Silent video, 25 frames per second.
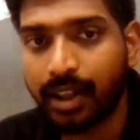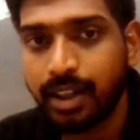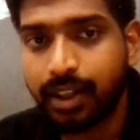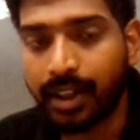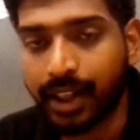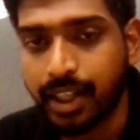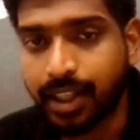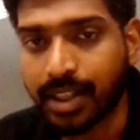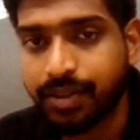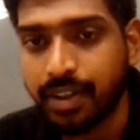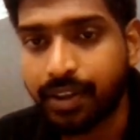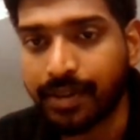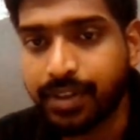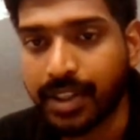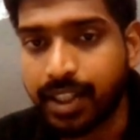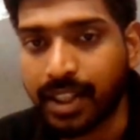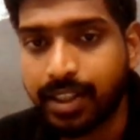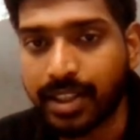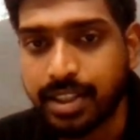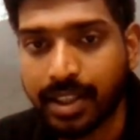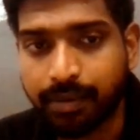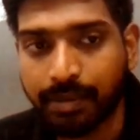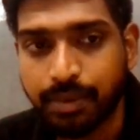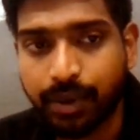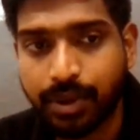Next, we have seen
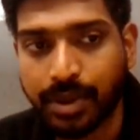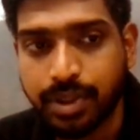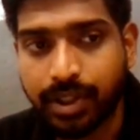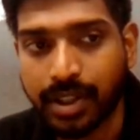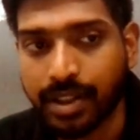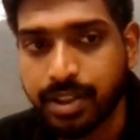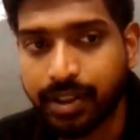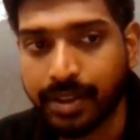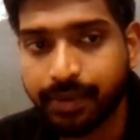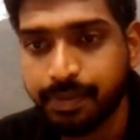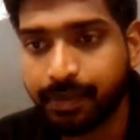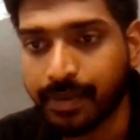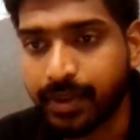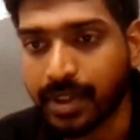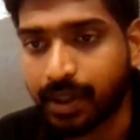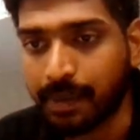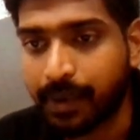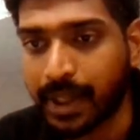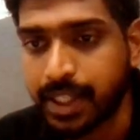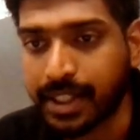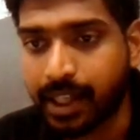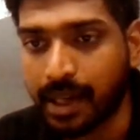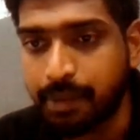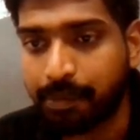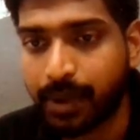some questions, some
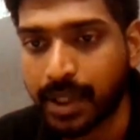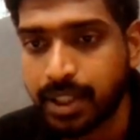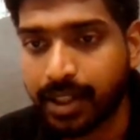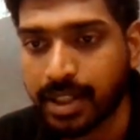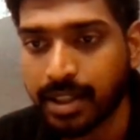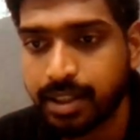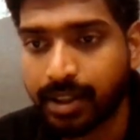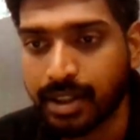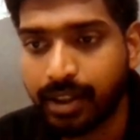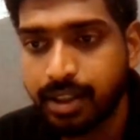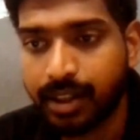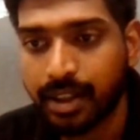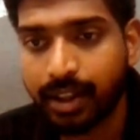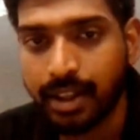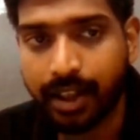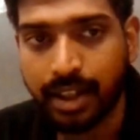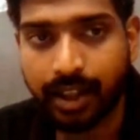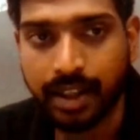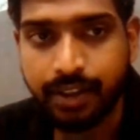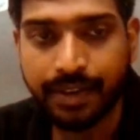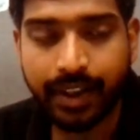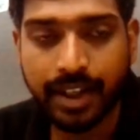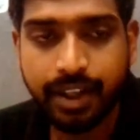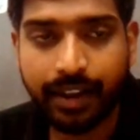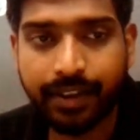examples in
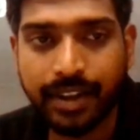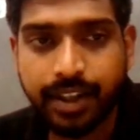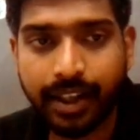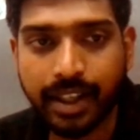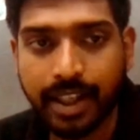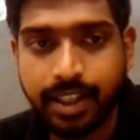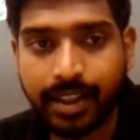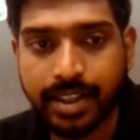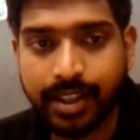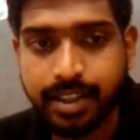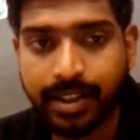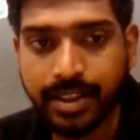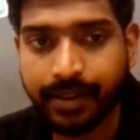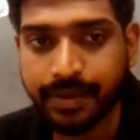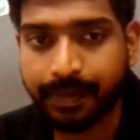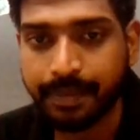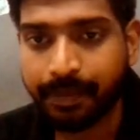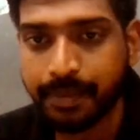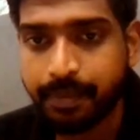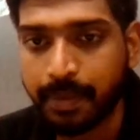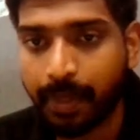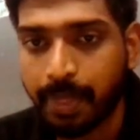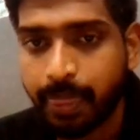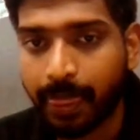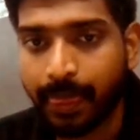different cases.
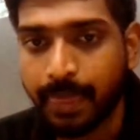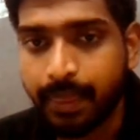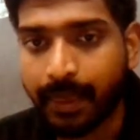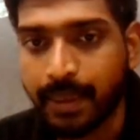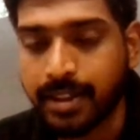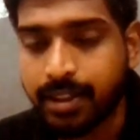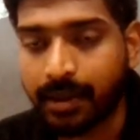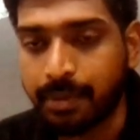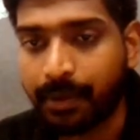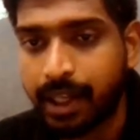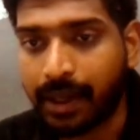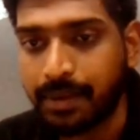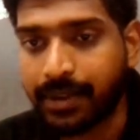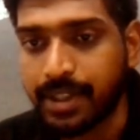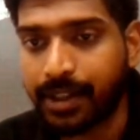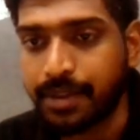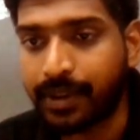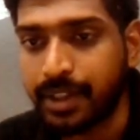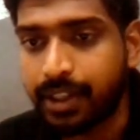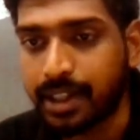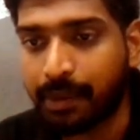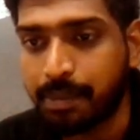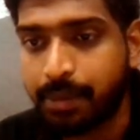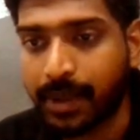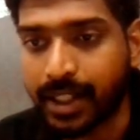Sometimes it
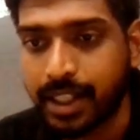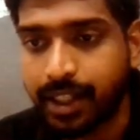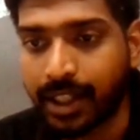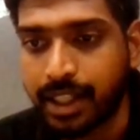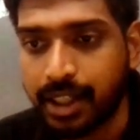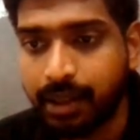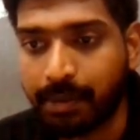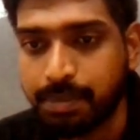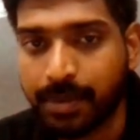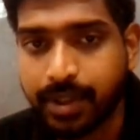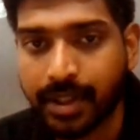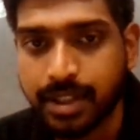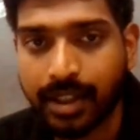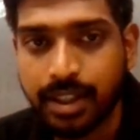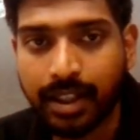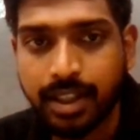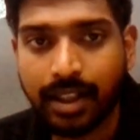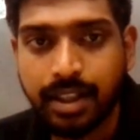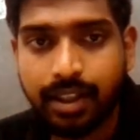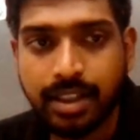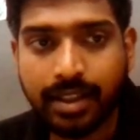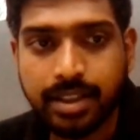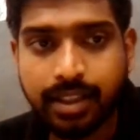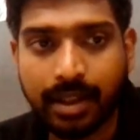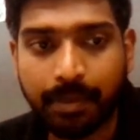will represent ellipse.
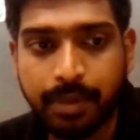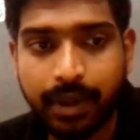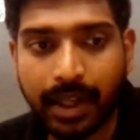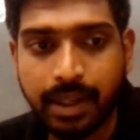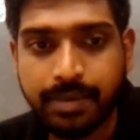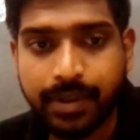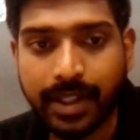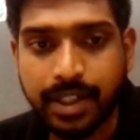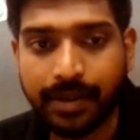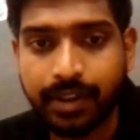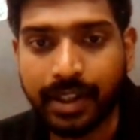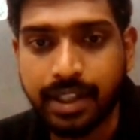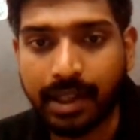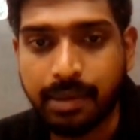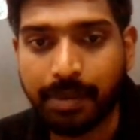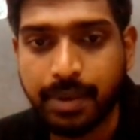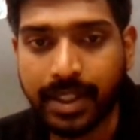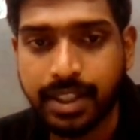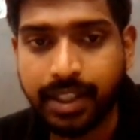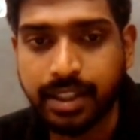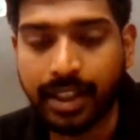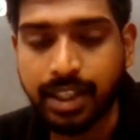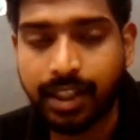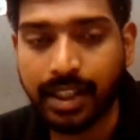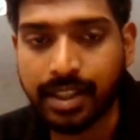Sometimes it will
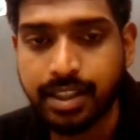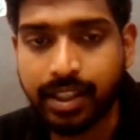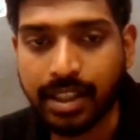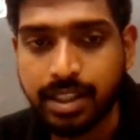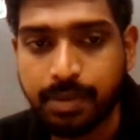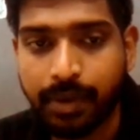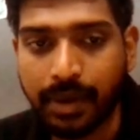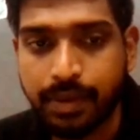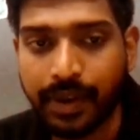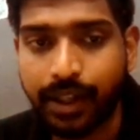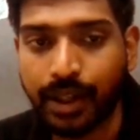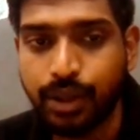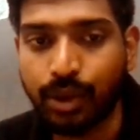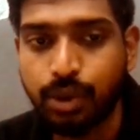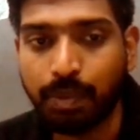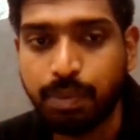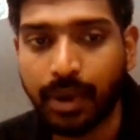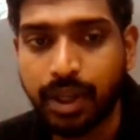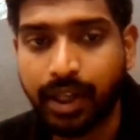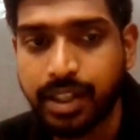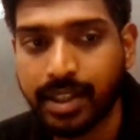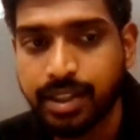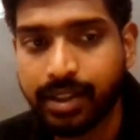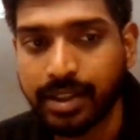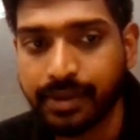represent the distance between 2
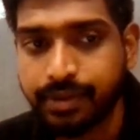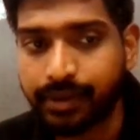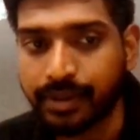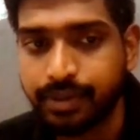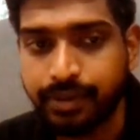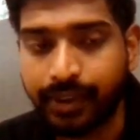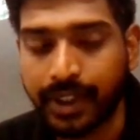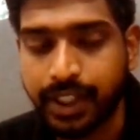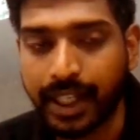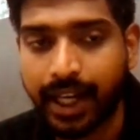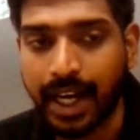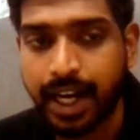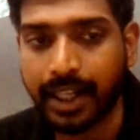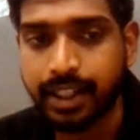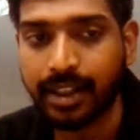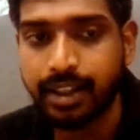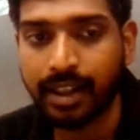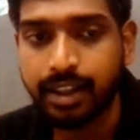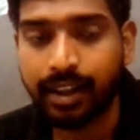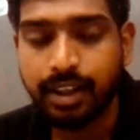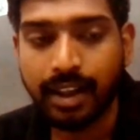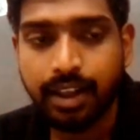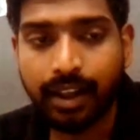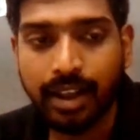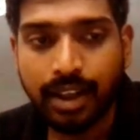points. We
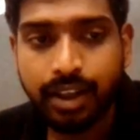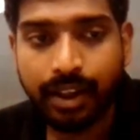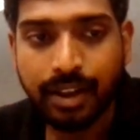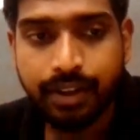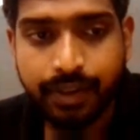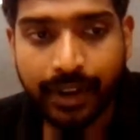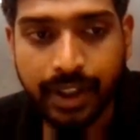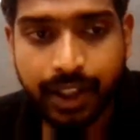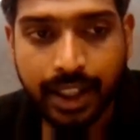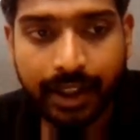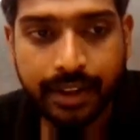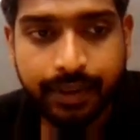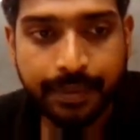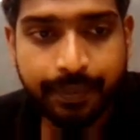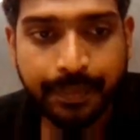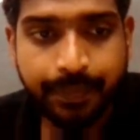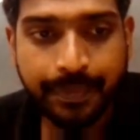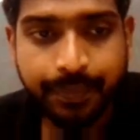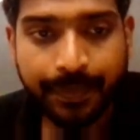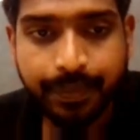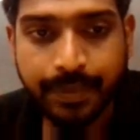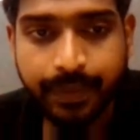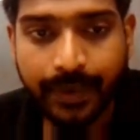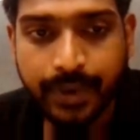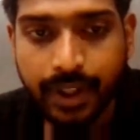can
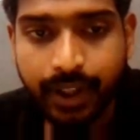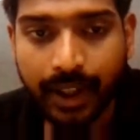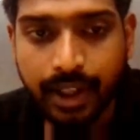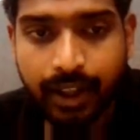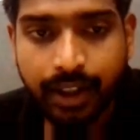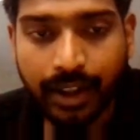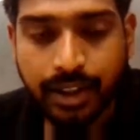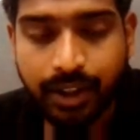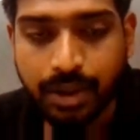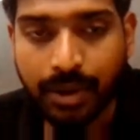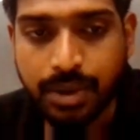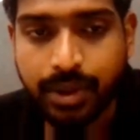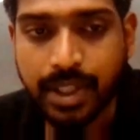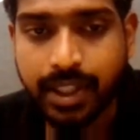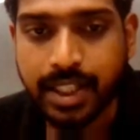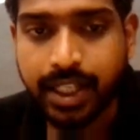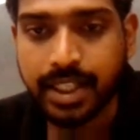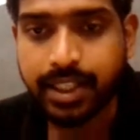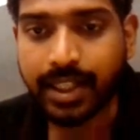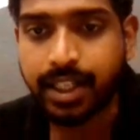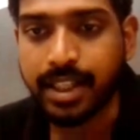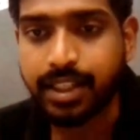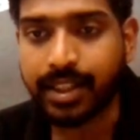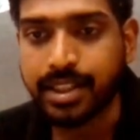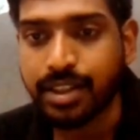use this as
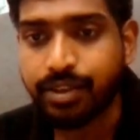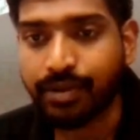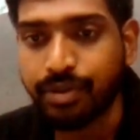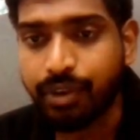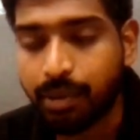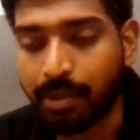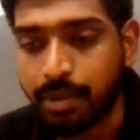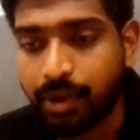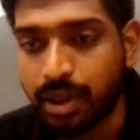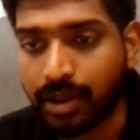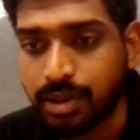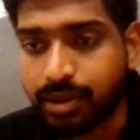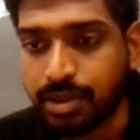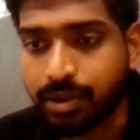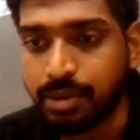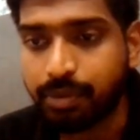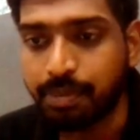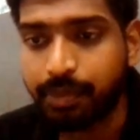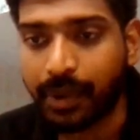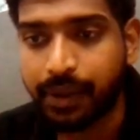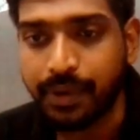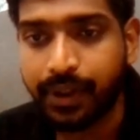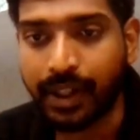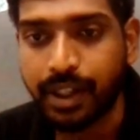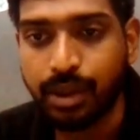a distance formula also
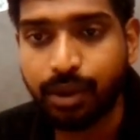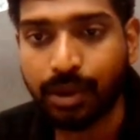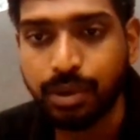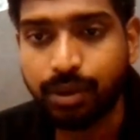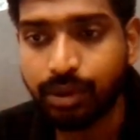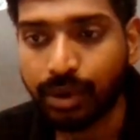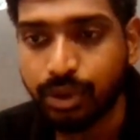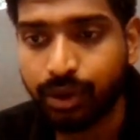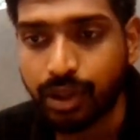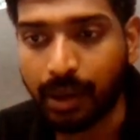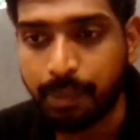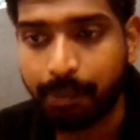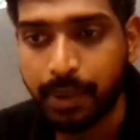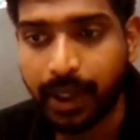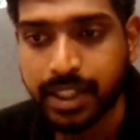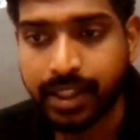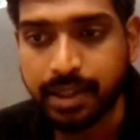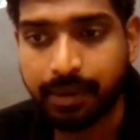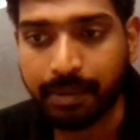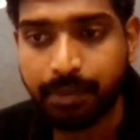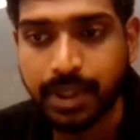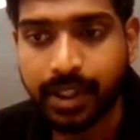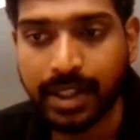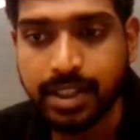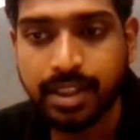between 2 complex
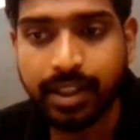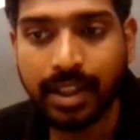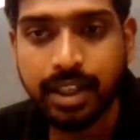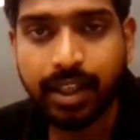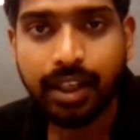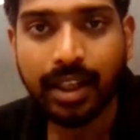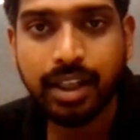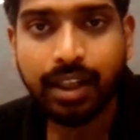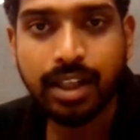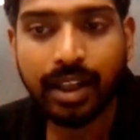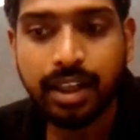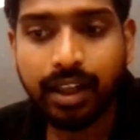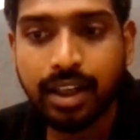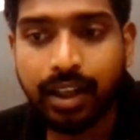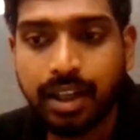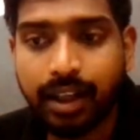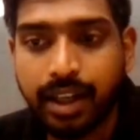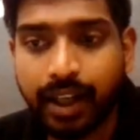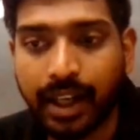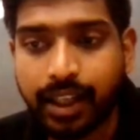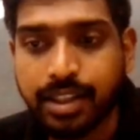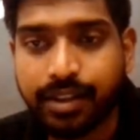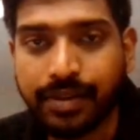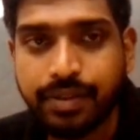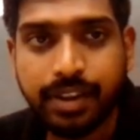numbers.
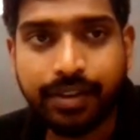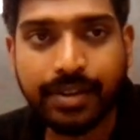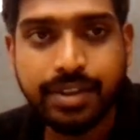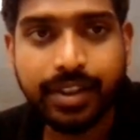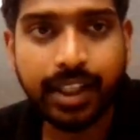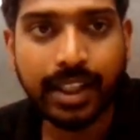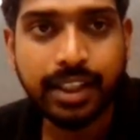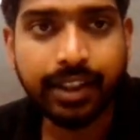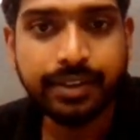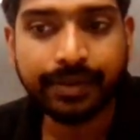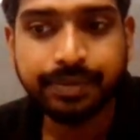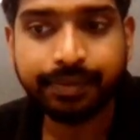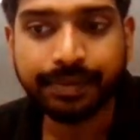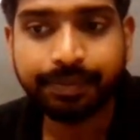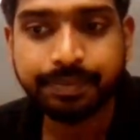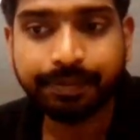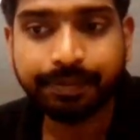Next, we have seen